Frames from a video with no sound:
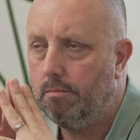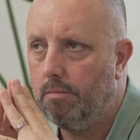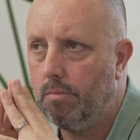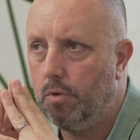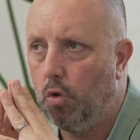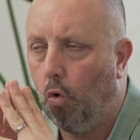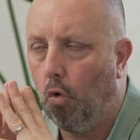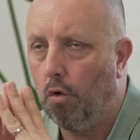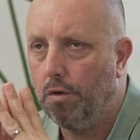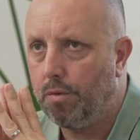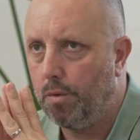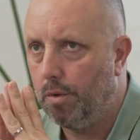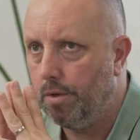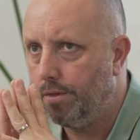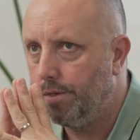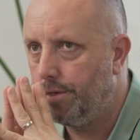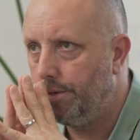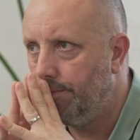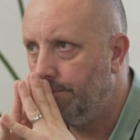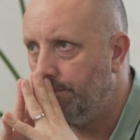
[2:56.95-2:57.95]

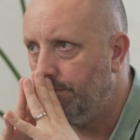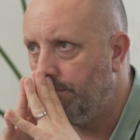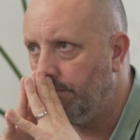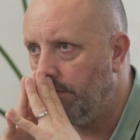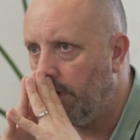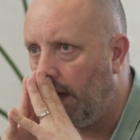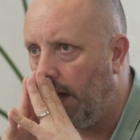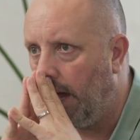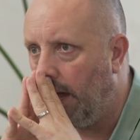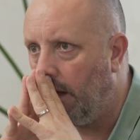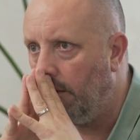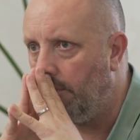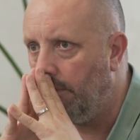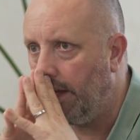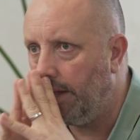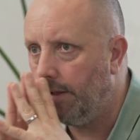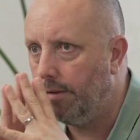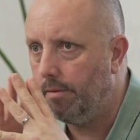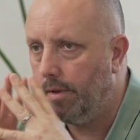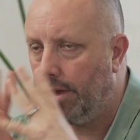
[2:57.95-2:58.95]
northwards
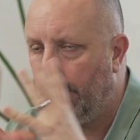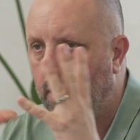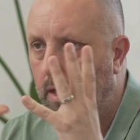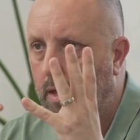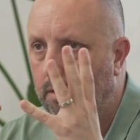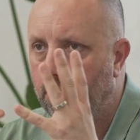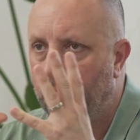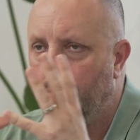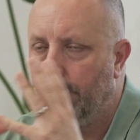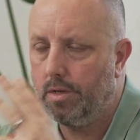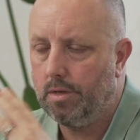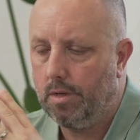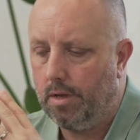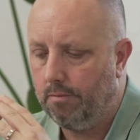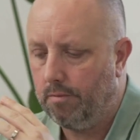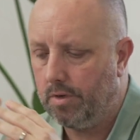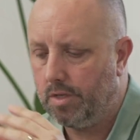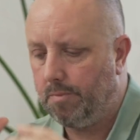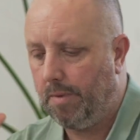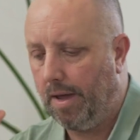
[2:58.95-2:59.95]

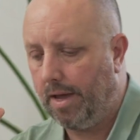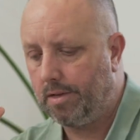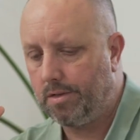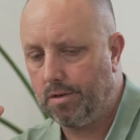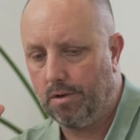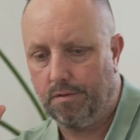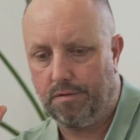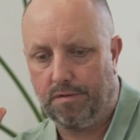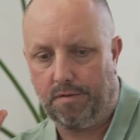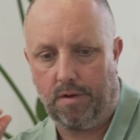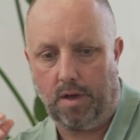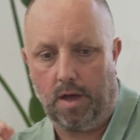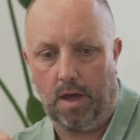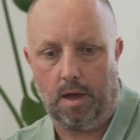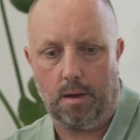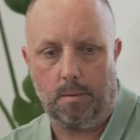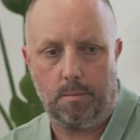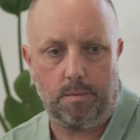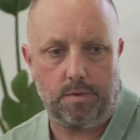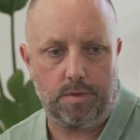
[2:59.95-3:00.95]
in respect of
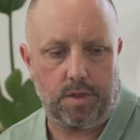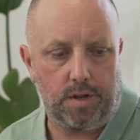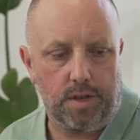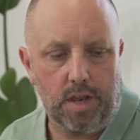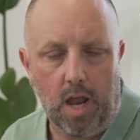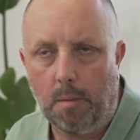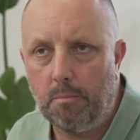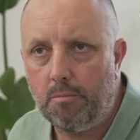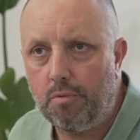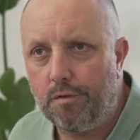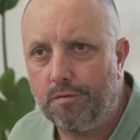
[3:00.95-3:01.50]
the number